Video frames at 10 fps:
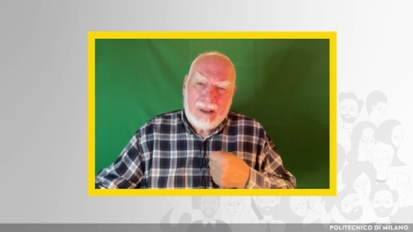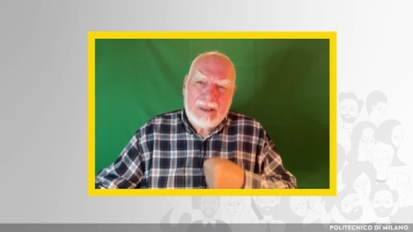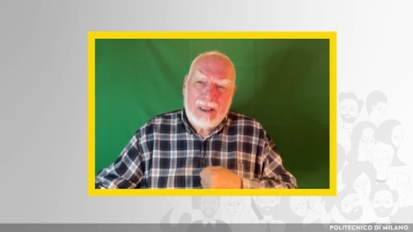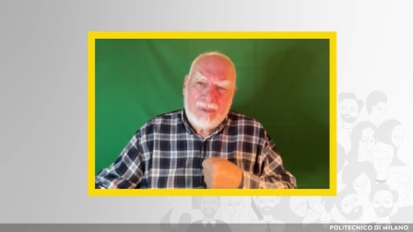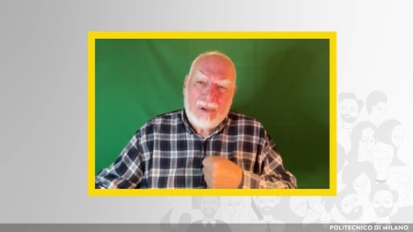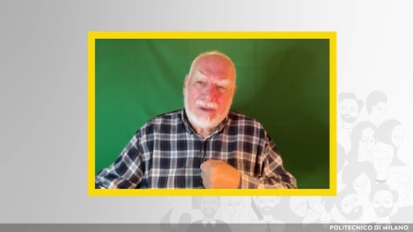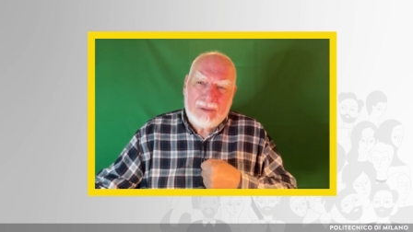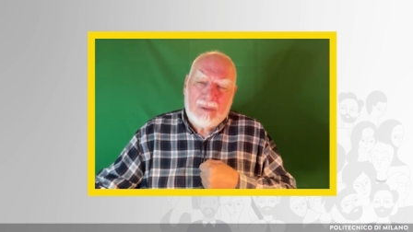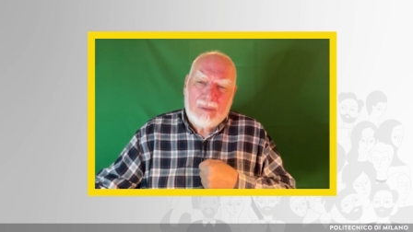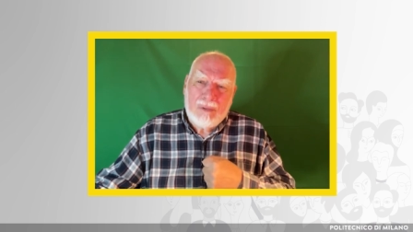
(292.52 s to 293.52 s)
deep
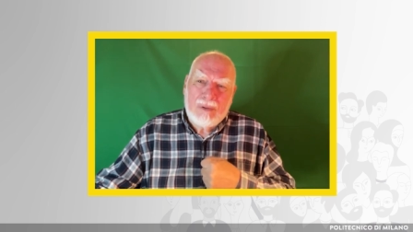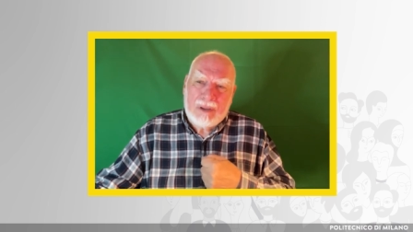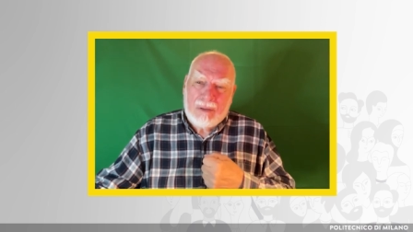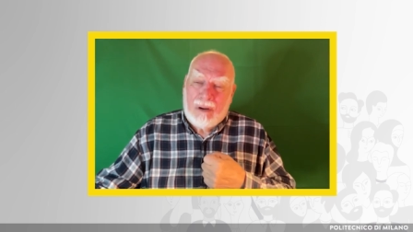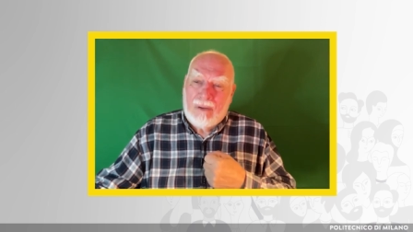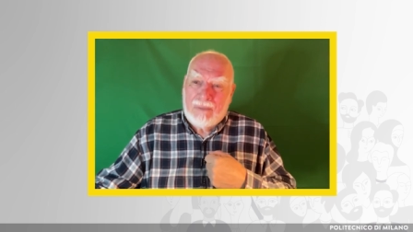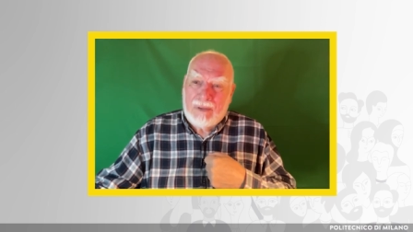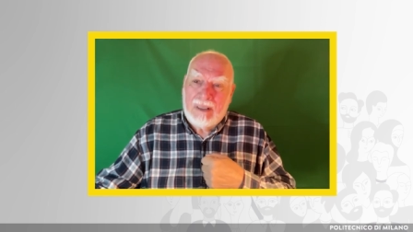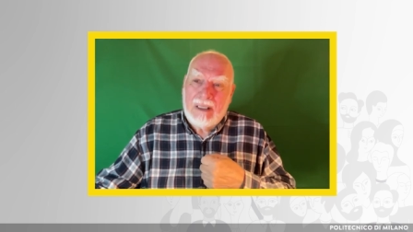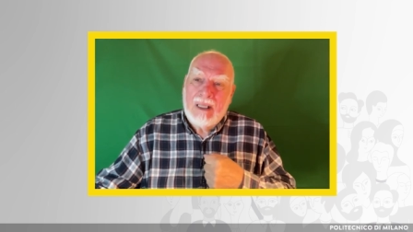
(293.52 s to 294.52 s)
cultural roots are
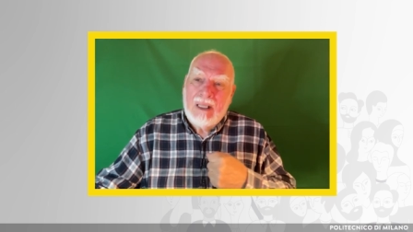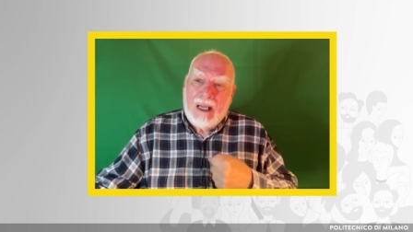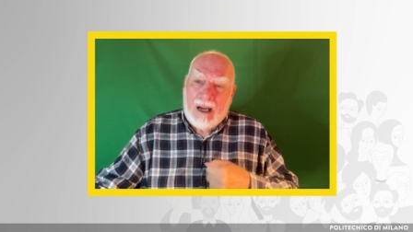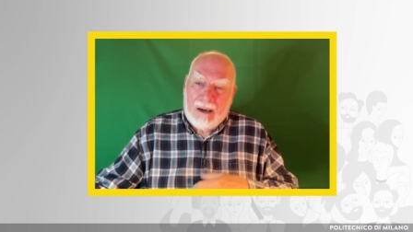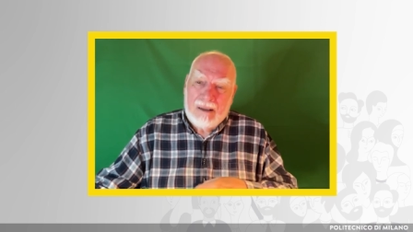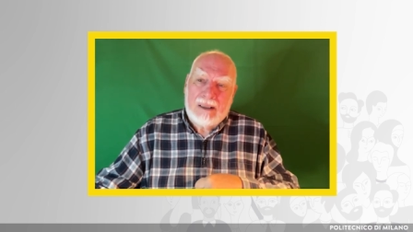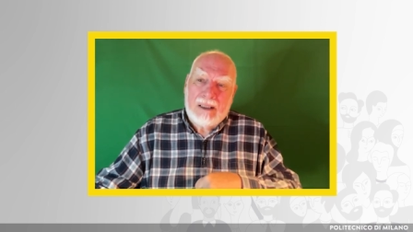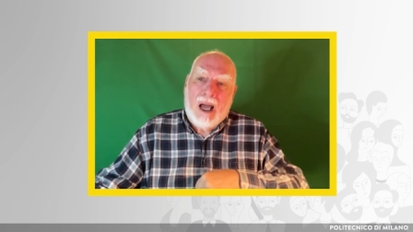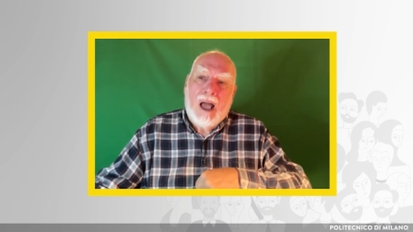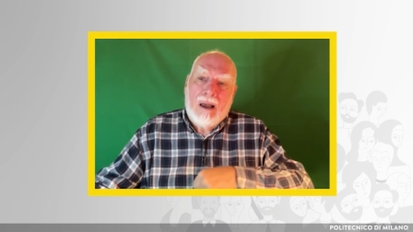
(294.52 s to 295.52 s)
often hard
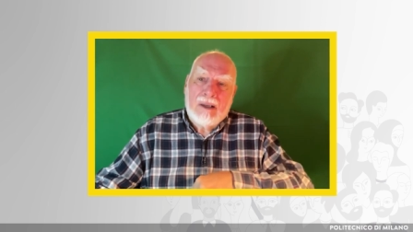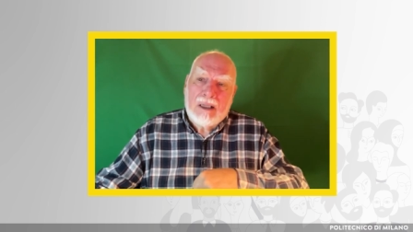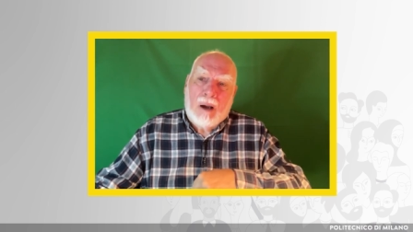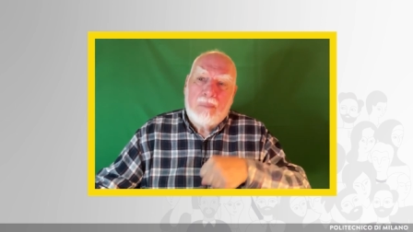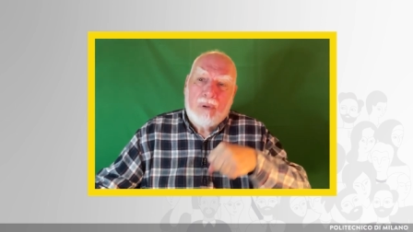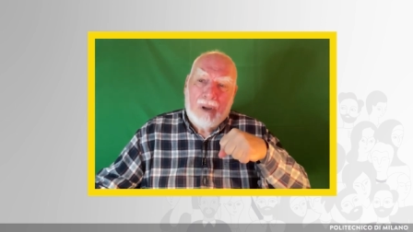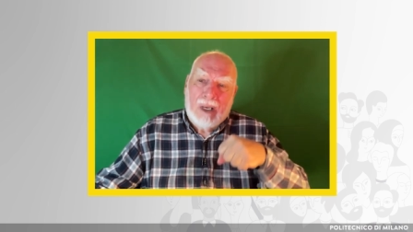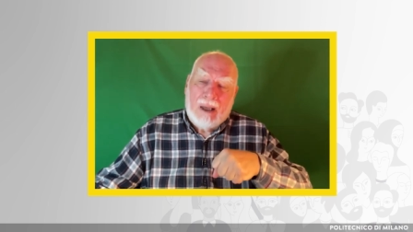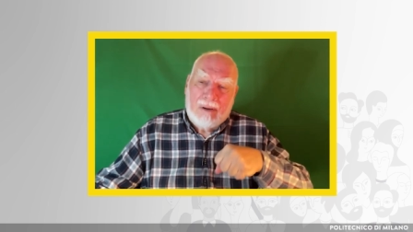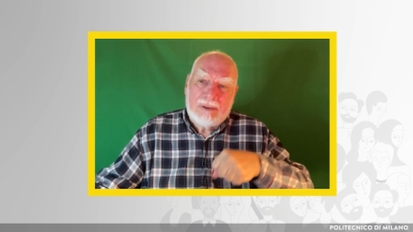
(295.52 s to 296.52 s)
to pull
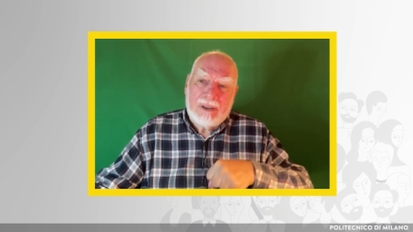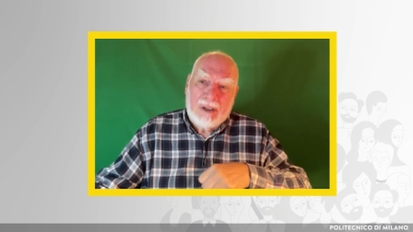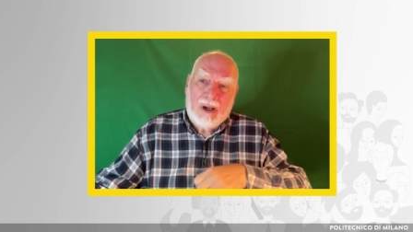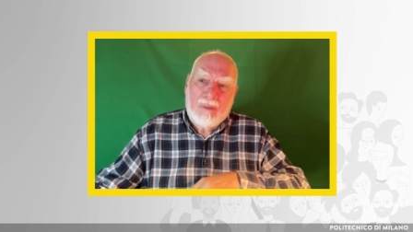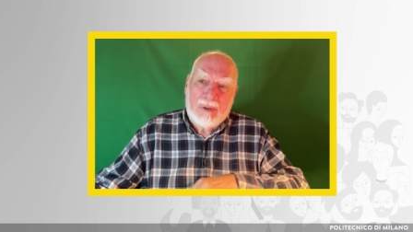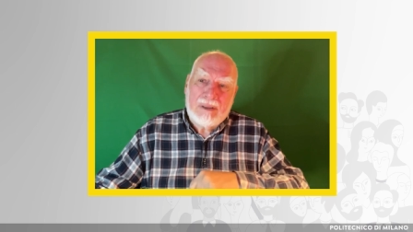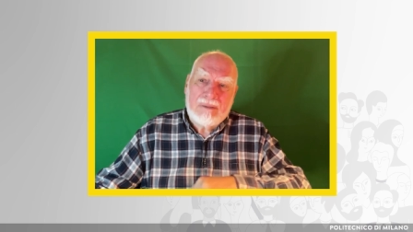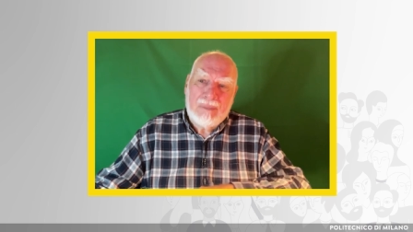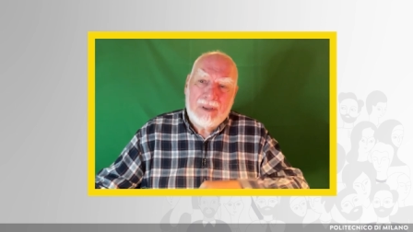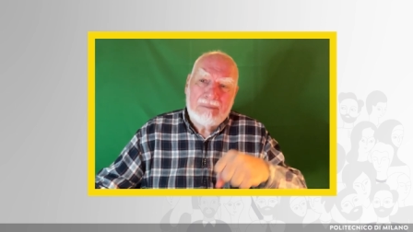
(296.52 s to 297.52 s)
out. You know, we
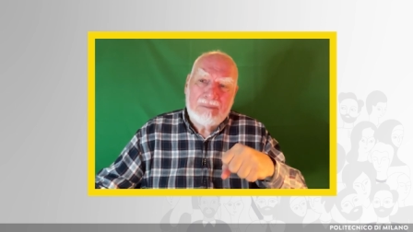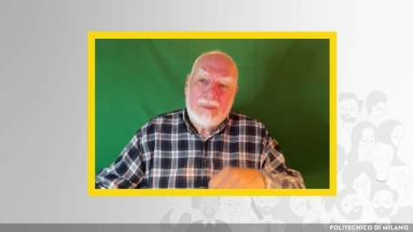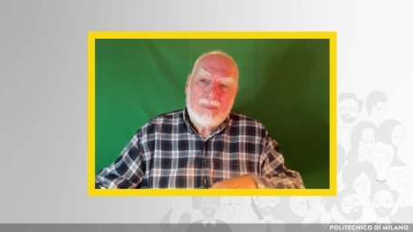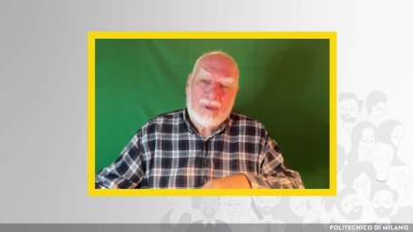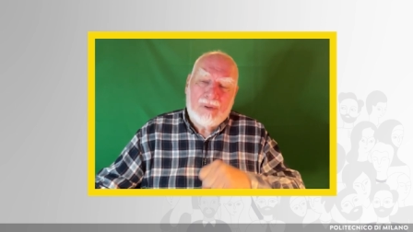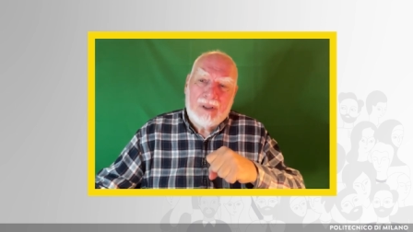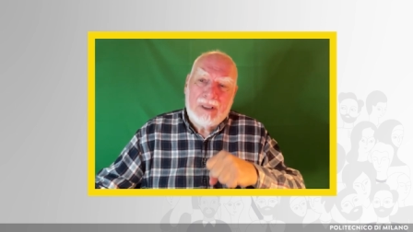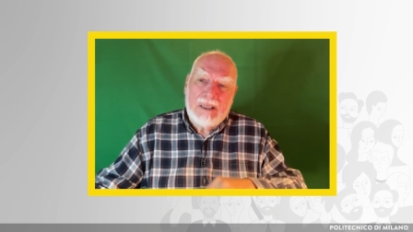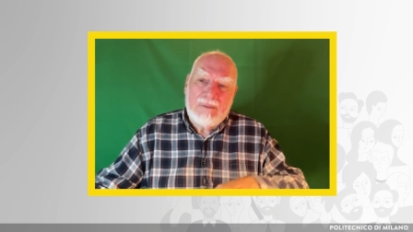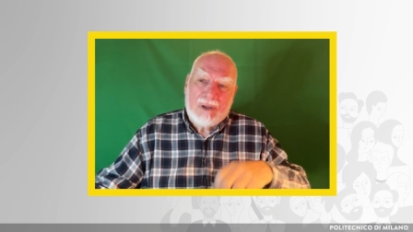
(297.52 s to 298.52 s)
pull the
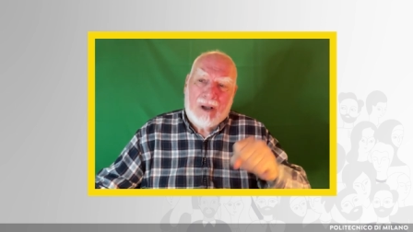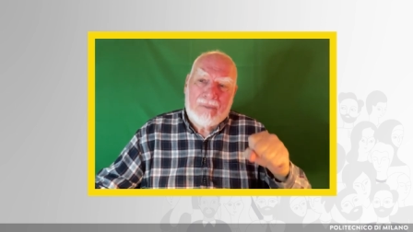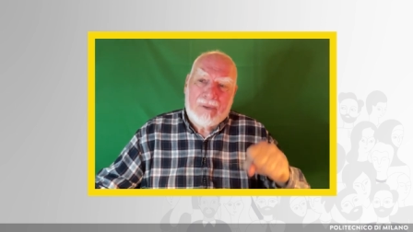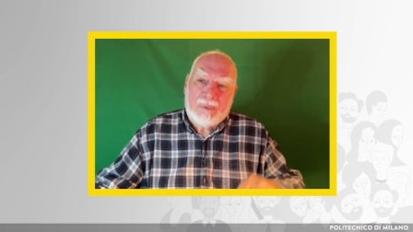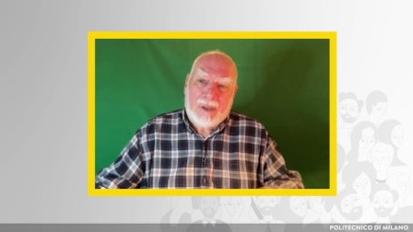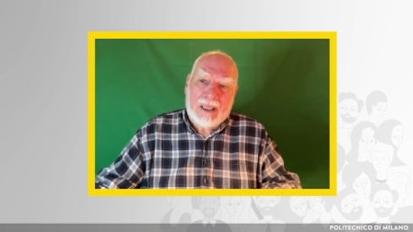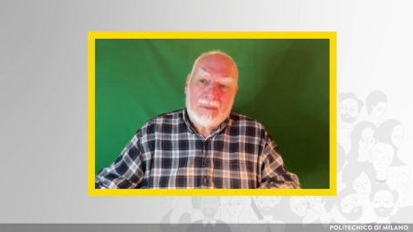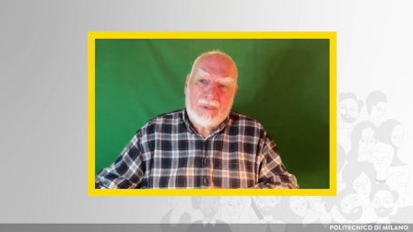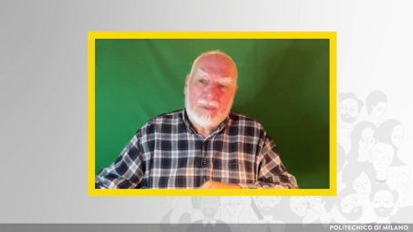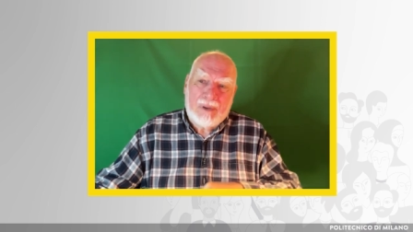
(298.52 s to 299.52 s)
leaves off the
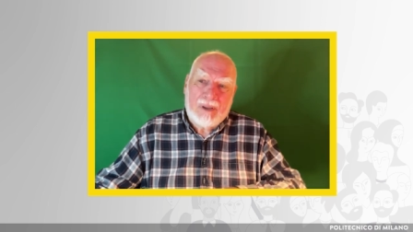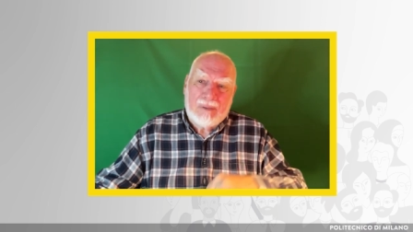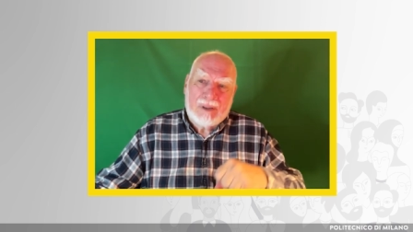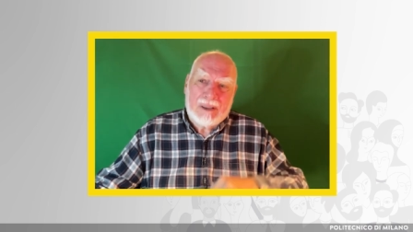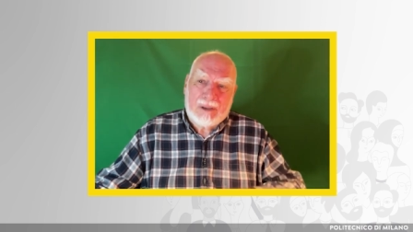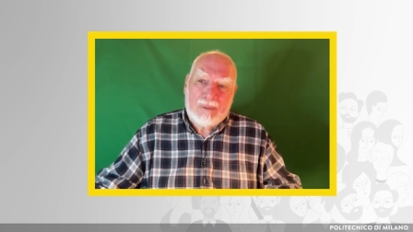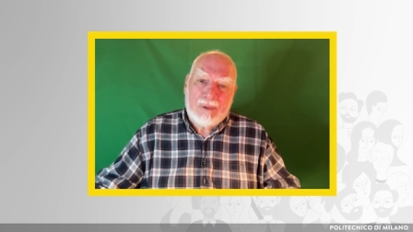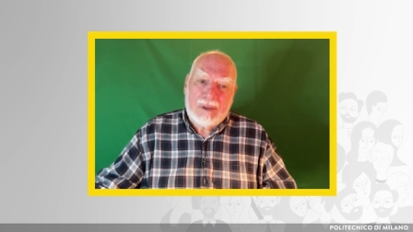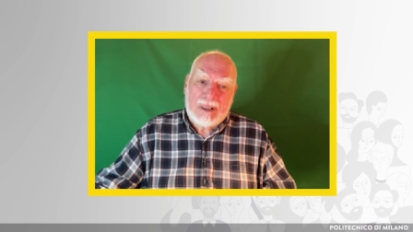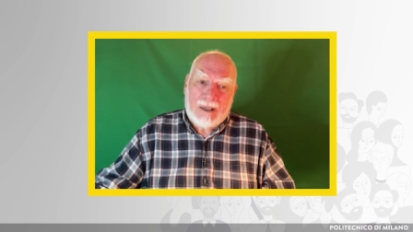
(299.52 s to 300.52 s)
plant, but we don't get the
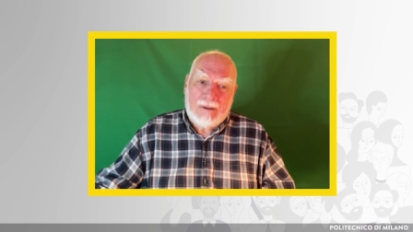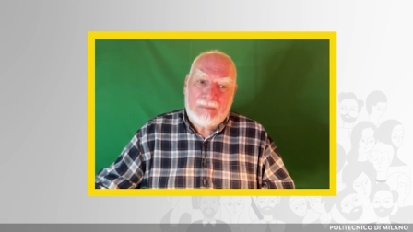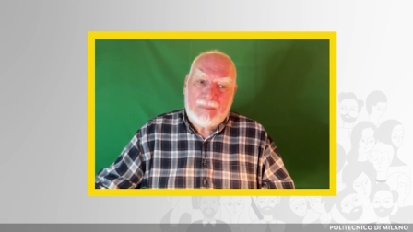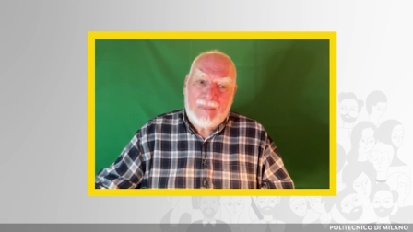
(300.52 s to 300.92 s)
roots out.